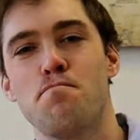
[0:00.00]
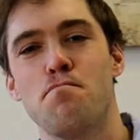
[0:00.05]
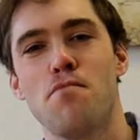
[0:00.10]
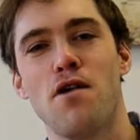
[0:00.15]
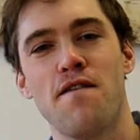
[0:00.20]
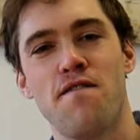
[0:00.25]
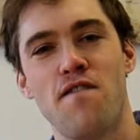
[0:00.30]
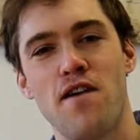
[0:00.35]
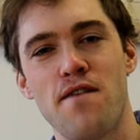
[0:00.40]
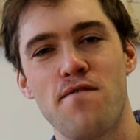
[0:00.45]

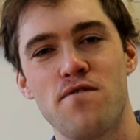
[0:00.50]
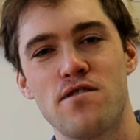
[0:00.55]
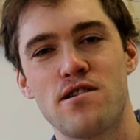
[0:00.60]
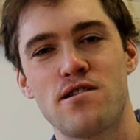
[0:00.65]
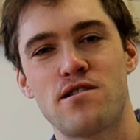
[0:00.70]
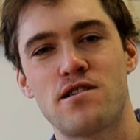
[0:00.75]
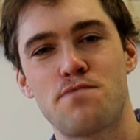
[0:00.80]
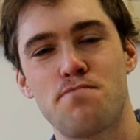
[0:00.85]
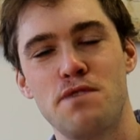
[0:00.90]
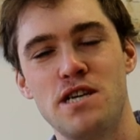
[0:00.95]
My
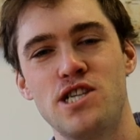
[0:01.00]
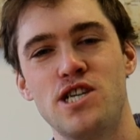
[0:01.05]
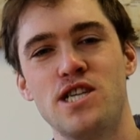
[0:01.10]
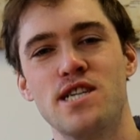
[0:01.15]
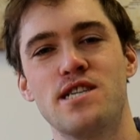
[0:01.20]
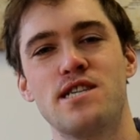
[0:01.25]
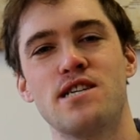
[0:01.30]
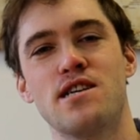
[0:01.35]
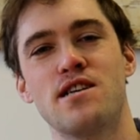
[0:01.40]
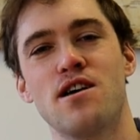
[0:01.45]
favorite
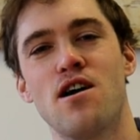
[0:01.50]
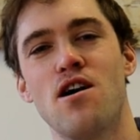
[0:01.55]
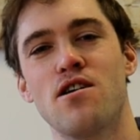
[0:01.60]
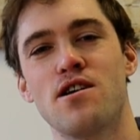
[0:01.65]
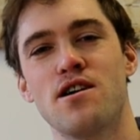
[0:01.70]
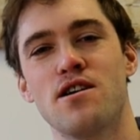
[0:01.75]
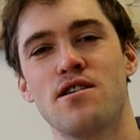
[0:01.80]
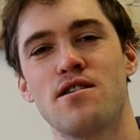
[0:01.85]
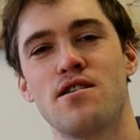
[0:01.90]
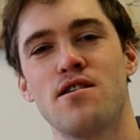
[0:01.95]
species to
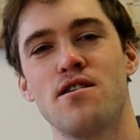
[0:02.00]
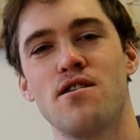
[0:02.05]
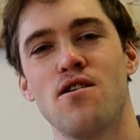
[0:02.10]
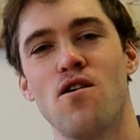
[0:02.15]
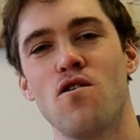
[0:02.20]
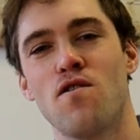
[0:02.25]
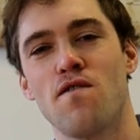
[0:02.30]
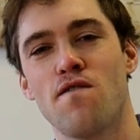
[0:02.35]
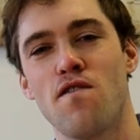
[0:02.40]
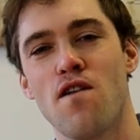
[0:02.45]
target
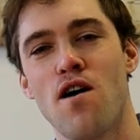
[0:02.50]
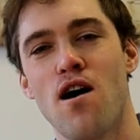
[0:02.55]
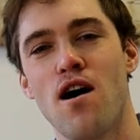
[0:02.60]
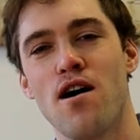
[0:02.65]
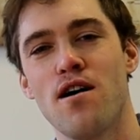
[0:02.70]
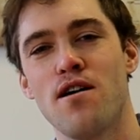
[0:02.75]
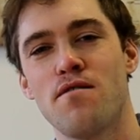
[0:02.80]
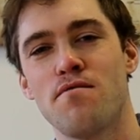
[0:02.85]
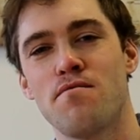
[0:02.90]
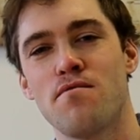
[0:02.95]
on
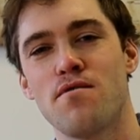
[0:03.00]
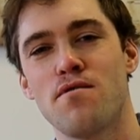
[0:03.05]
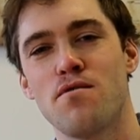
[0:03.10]
fly?